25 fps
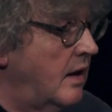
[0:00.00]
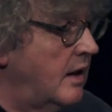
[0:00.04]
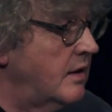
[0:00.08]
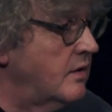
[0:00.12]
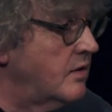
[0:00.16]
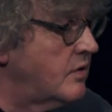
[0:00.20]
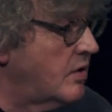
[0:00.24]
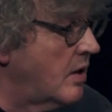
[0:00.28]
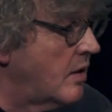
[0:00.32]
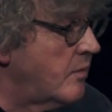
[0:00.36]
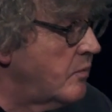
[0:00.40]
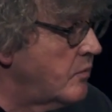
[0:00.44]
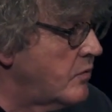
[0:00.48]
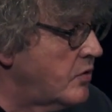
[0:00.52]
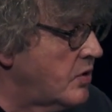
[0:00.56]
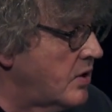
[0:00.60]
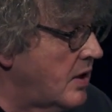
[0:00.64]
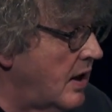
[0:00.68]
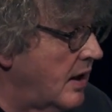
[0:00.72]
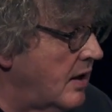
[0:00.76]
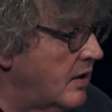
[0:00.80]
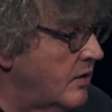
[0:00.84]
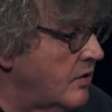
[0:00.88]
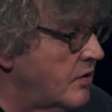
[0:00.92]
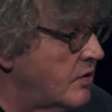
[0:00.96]
some
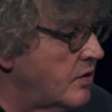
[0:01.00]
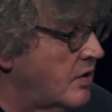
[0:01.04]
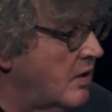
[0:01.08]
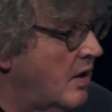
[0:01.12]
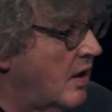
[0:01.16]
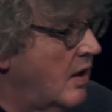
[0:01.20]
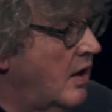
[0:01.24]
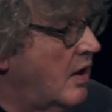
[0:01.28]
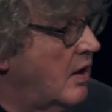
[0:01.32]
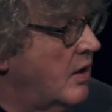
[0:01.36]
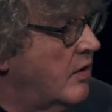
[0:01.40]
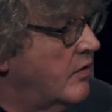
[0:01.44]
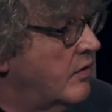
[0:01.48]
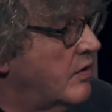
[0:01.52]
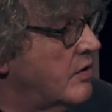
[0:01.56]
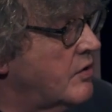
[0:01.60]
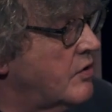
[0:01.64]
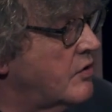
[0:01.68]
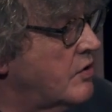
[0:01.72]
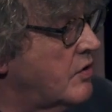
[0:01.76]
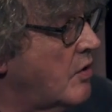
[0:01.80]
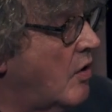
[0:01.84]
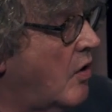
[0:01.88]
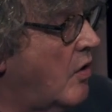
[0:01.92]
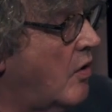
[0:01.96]
sense, the
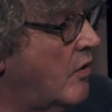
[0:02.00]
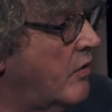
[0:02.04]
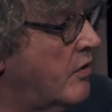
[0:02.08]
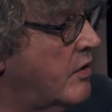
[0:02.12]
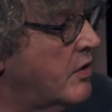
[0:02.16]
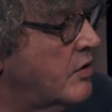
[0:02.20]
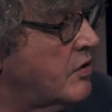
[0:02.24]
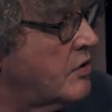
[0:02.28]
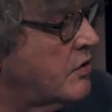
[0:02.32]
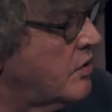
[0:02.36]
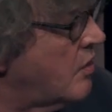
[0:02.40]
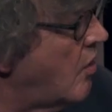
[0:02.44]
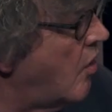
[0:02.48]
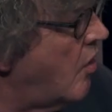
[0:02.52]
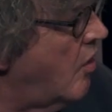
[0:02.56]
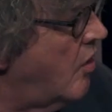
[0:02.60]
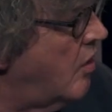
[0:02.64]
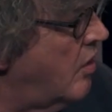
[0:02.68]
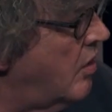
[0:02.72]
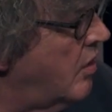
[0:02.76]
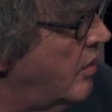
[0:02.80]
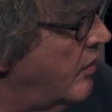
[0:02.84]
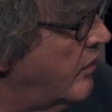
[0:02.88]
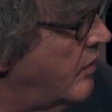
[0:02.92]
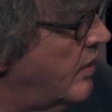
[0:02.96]

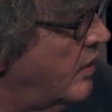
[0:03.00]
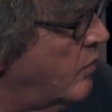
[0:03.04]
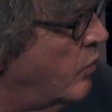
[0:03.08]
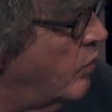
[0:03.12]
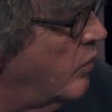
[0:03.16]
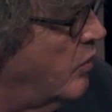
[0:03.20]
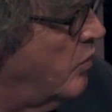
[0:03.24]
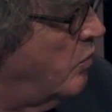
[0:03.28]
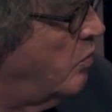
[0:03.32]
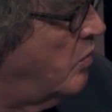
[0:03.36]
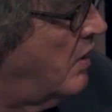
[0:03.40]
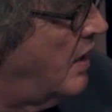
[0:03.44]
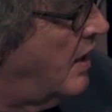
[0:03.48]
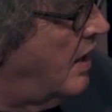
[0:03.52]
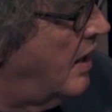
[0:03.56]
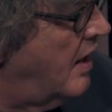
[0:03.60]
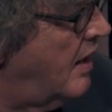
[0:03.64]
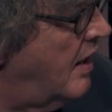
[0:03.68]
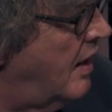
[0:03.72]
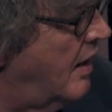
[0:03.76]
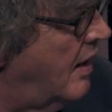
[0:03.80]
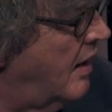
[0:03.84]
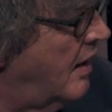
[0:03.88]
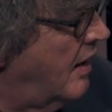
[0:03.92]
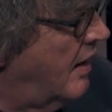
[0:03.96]
song that would
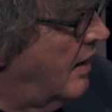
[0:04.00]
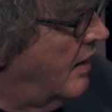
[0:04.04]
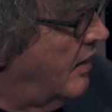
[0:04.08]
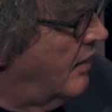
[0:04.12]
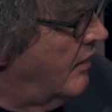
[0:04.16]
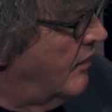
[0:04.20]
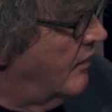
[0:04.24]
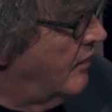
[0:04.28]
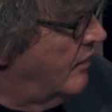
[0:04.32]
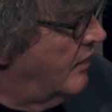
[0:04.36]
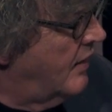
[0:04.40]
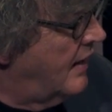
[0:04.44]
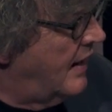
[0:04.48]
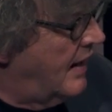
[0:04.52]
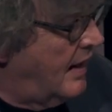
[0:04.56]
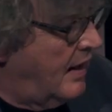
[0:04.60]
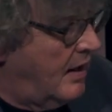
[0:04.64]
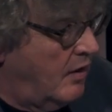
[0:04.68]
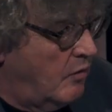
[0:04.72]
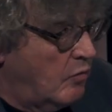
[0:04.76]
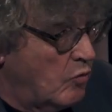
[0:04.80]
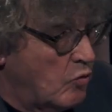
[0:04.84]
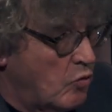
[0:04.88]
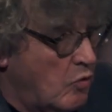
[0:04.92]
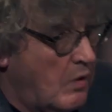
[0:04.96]
be
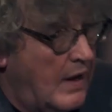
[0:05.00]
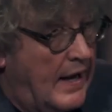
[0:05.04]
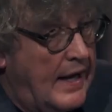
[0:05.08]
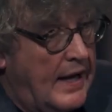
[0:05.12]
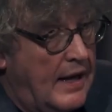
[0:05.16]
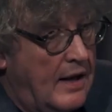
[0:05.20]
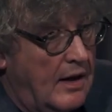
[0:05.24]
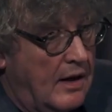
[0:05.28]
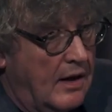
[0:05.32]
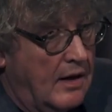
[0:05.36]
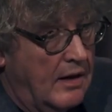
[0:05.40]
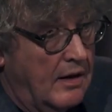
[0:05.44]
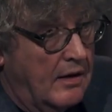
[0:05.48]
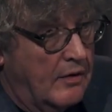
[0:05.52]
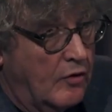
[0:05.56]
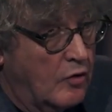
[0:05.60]
the real